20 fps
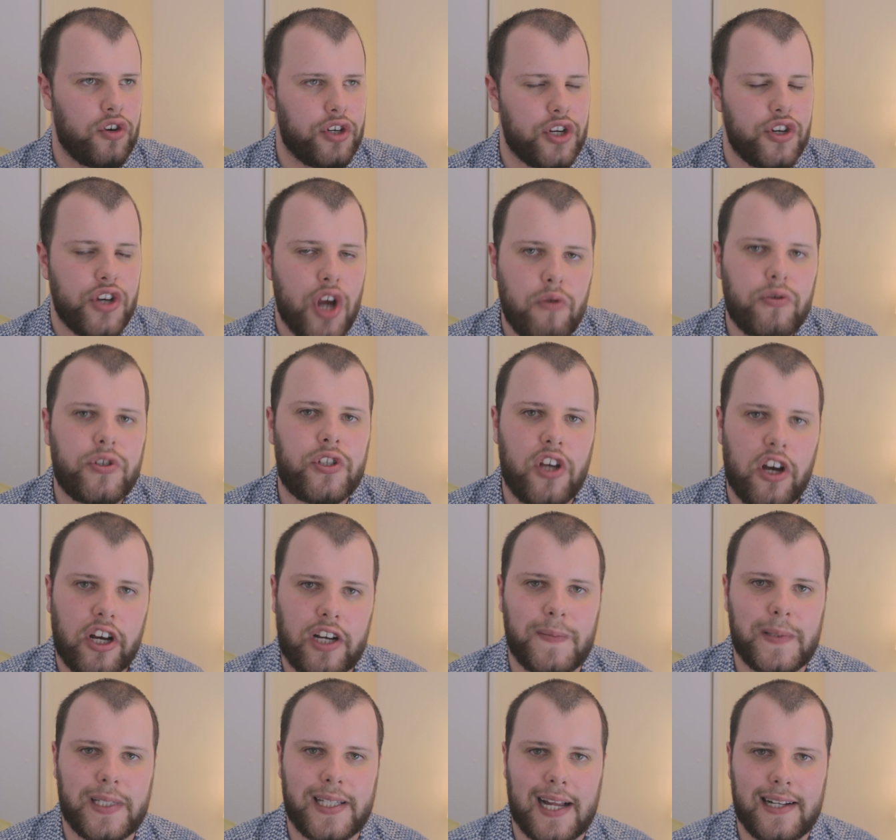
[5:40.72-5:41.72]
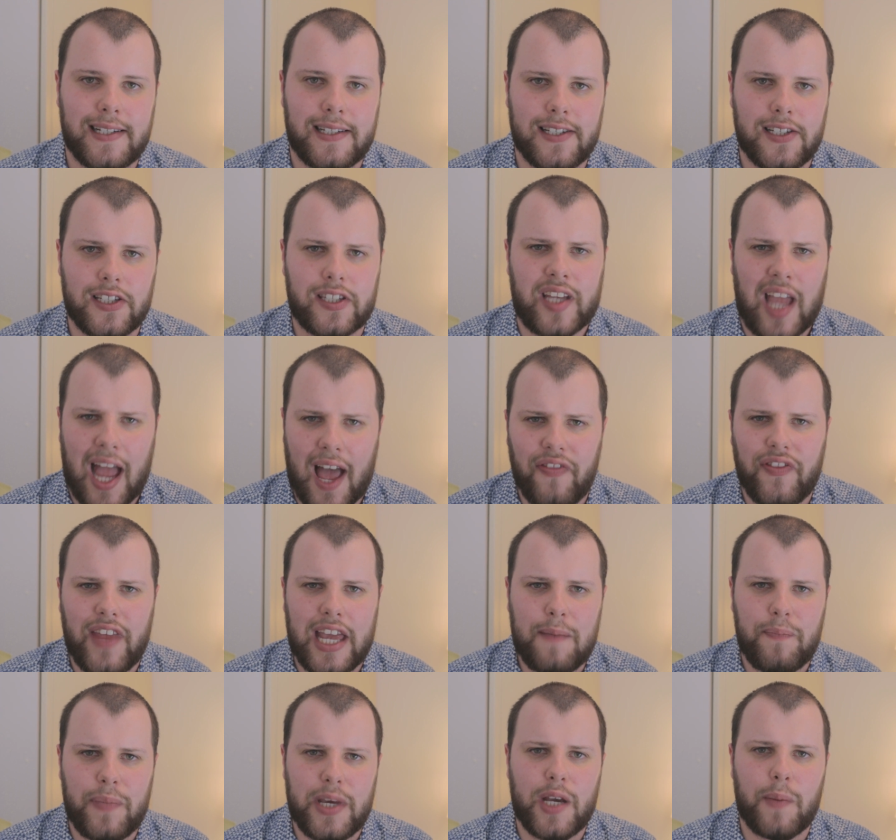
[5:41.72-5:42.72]
under no circumstances can
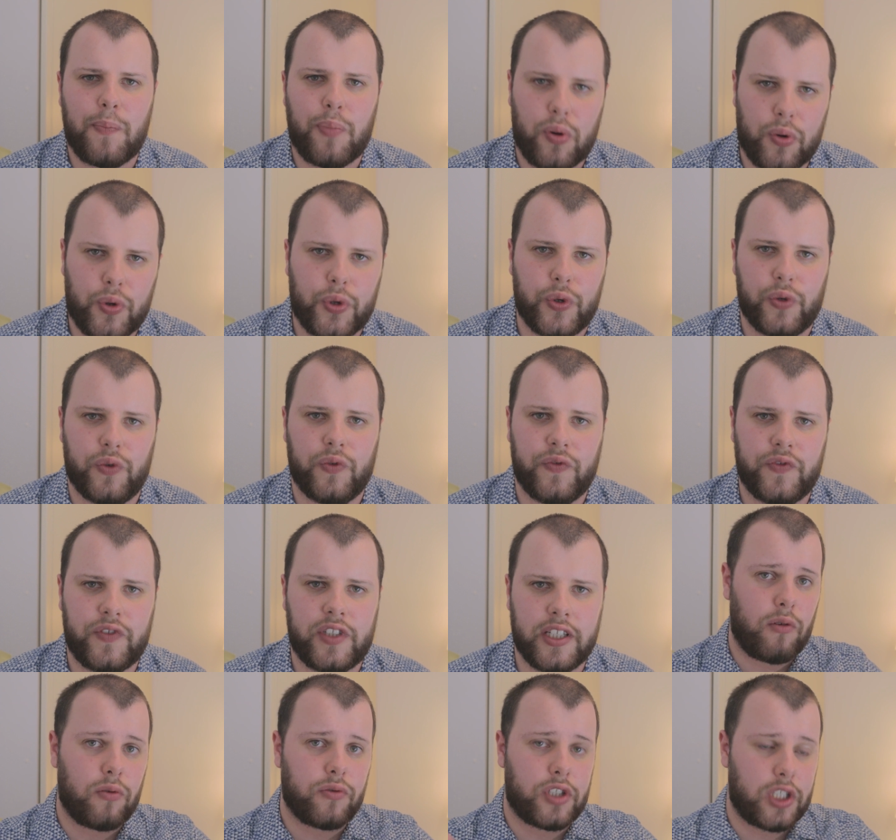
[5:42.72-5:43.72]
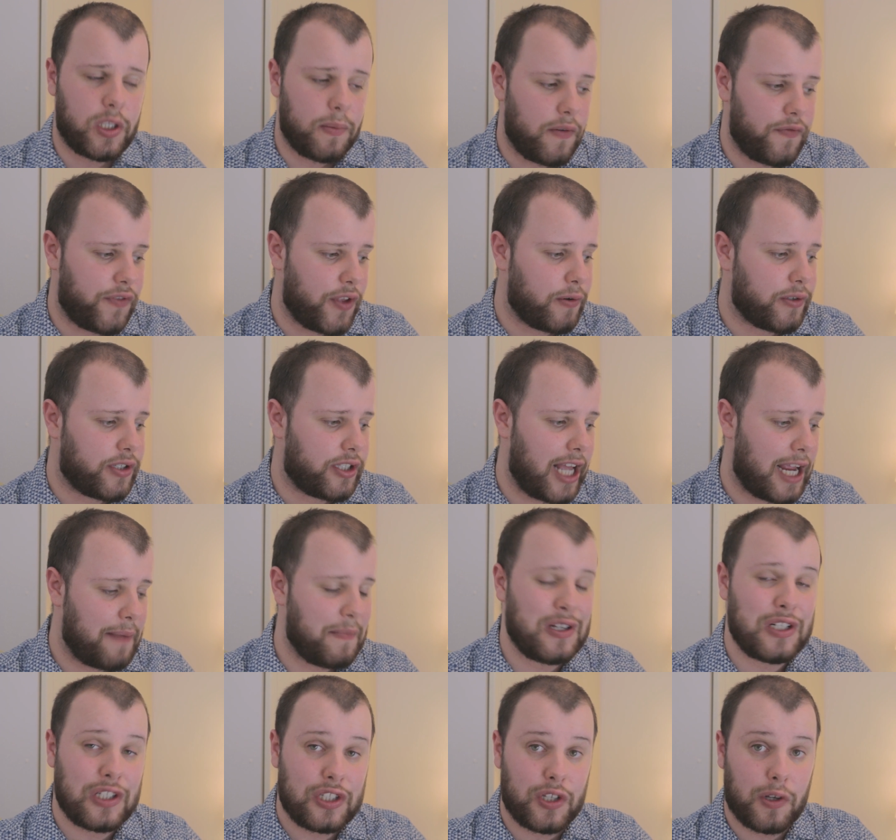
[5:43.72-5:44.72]
they be approved. Now, some of those
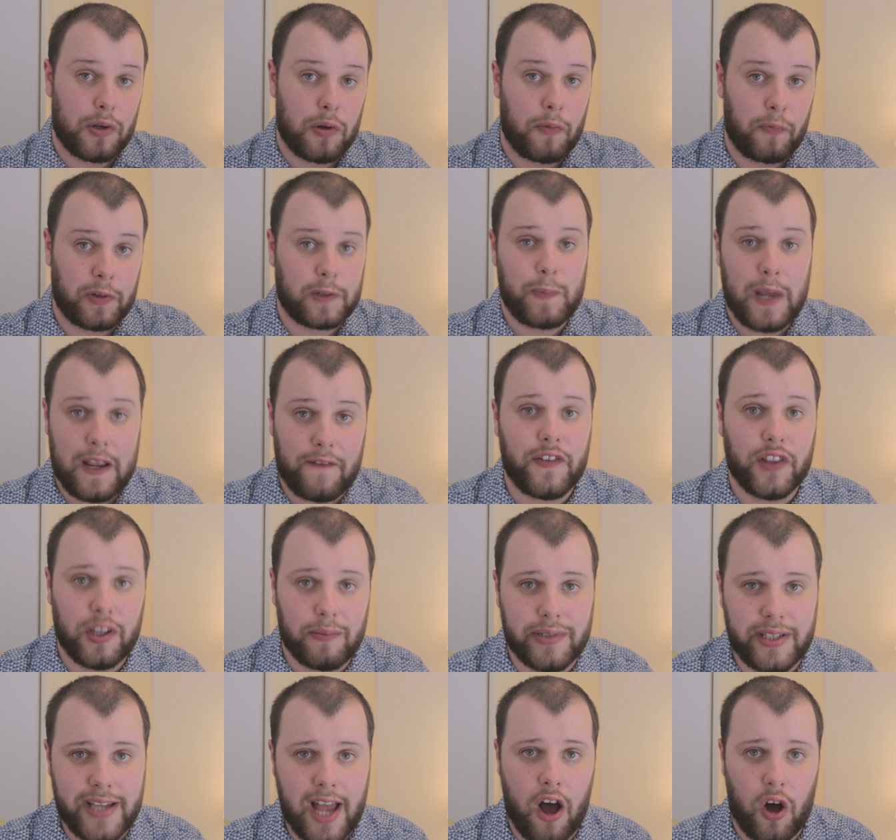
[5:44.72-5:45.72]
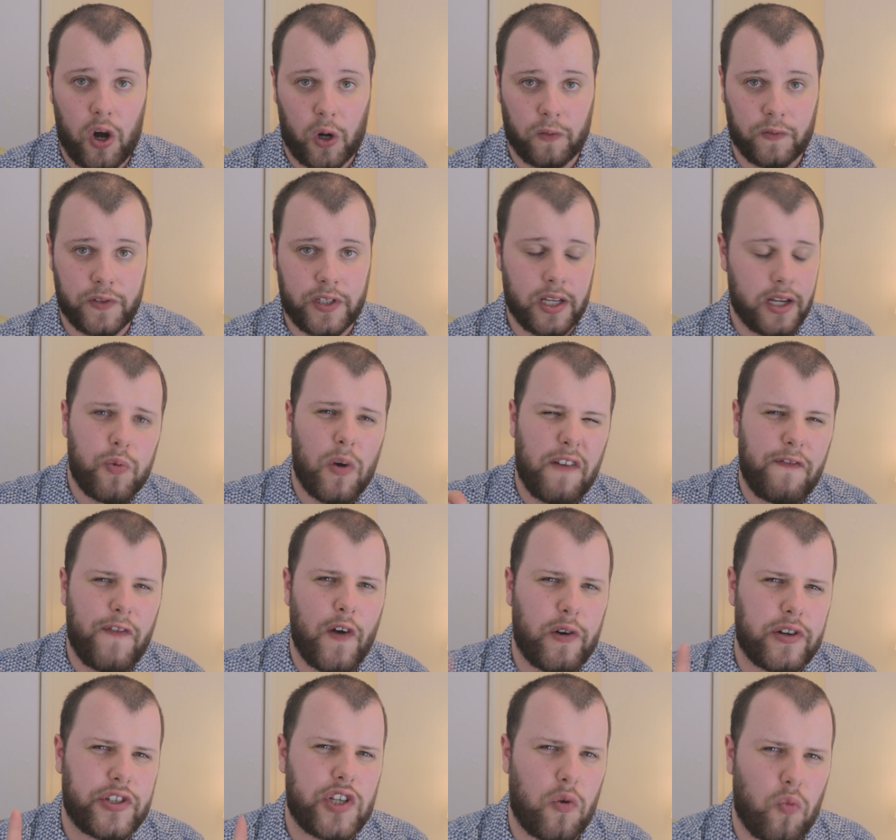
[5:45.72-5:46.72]
statements speak for themselves. I just want to
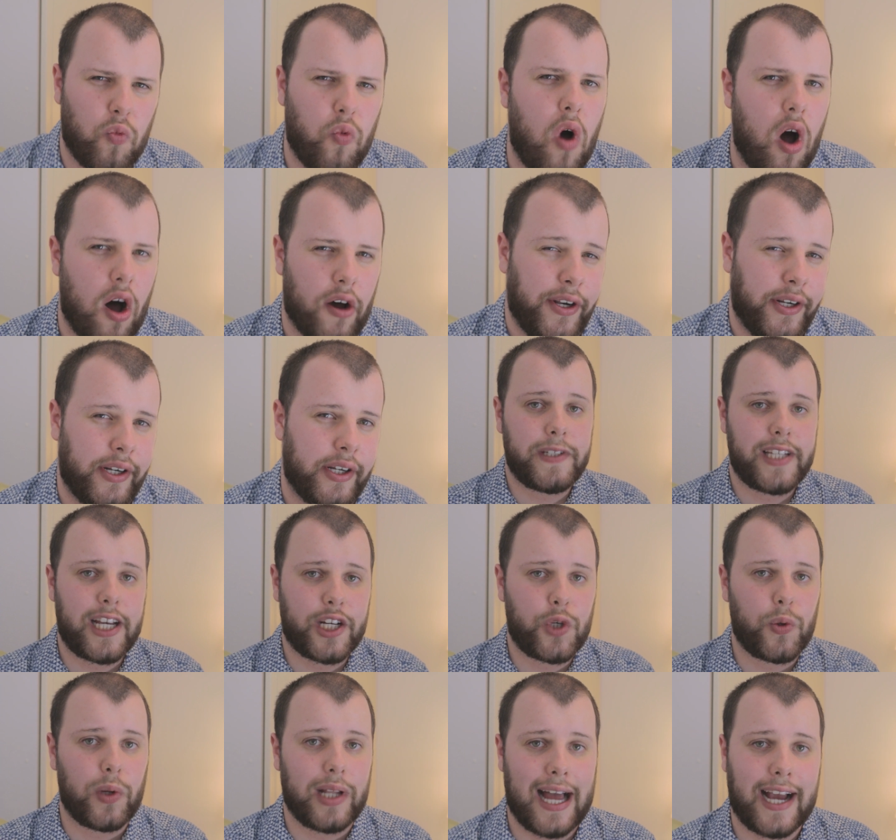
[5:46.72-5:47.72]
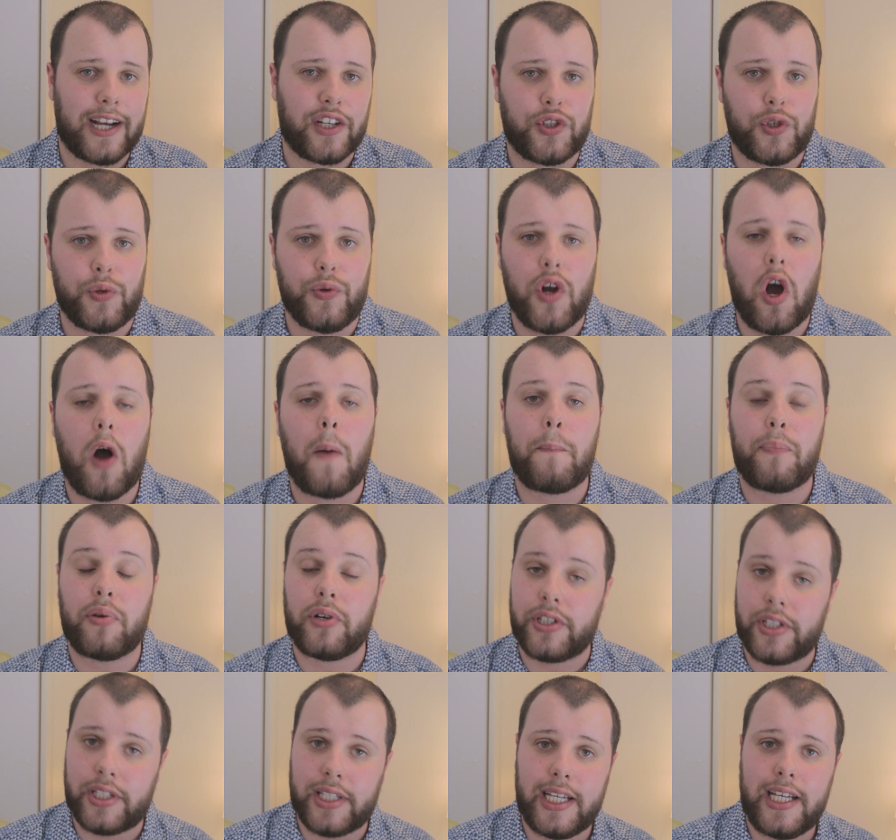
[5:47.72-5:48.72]
focus on one. Homosexual acts do not
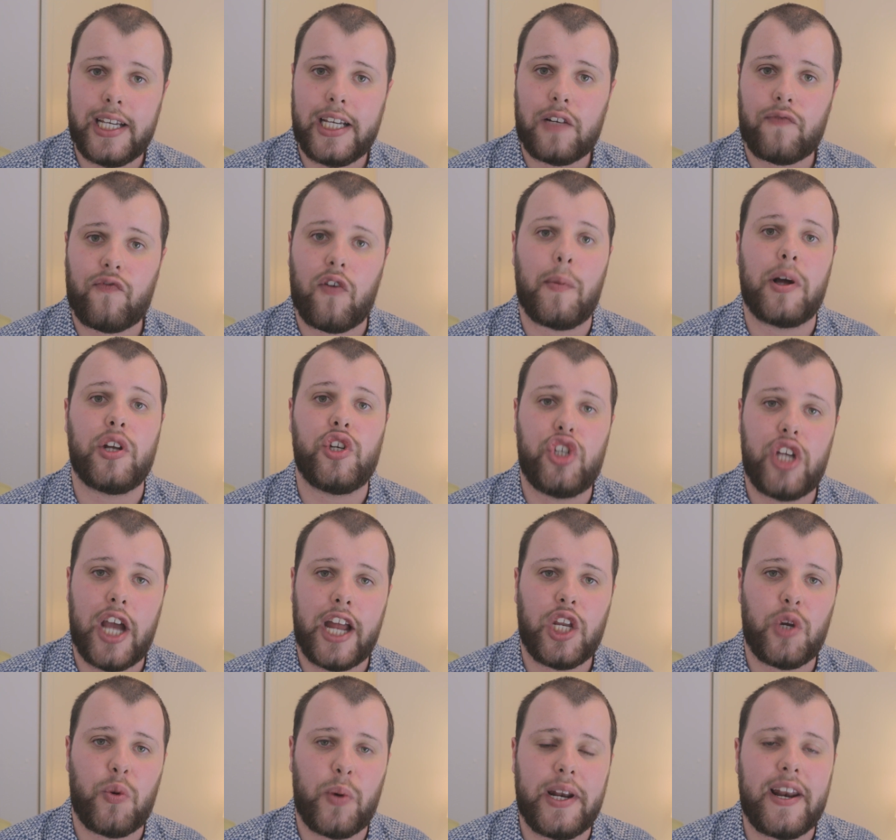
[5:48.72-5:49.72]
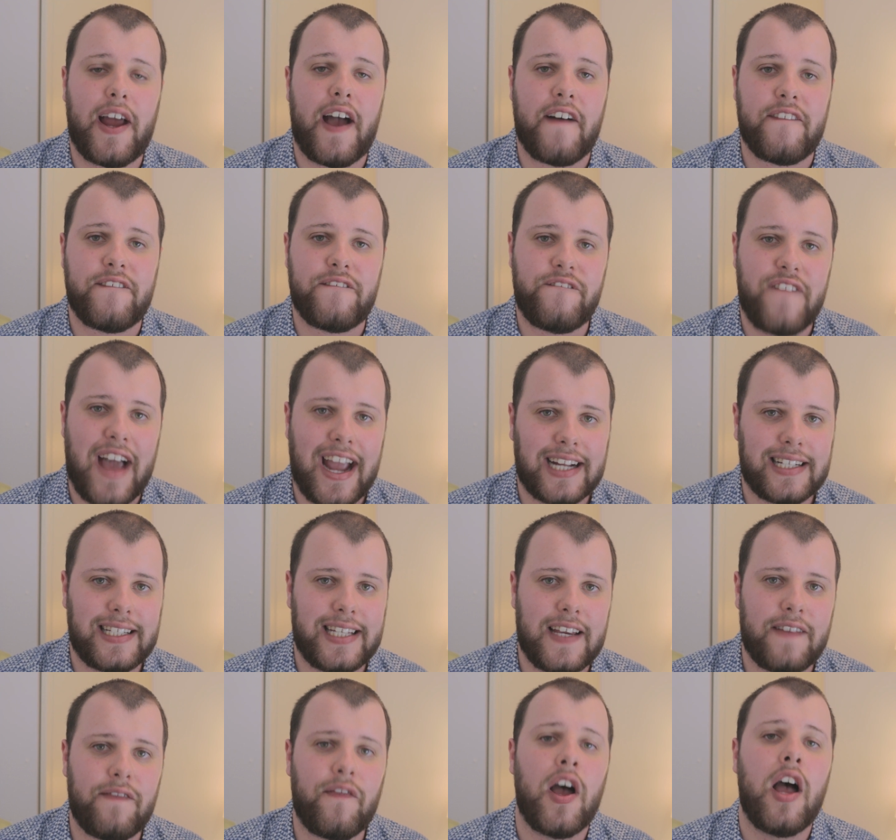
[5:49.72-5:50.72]
proceed from a genuine
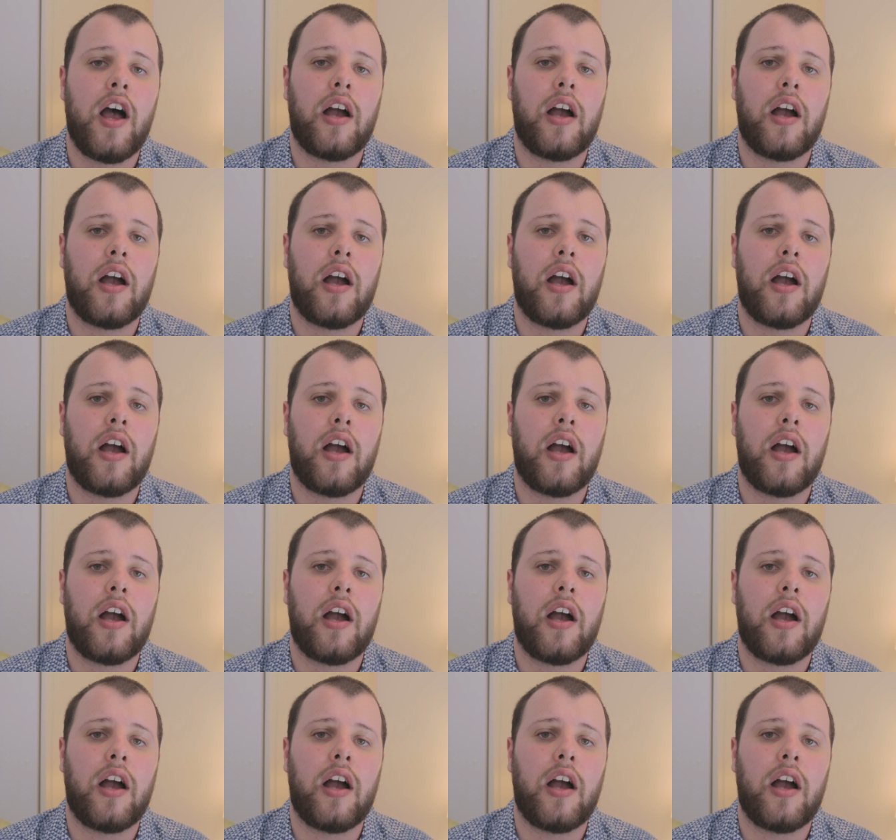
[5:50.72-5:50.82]
affective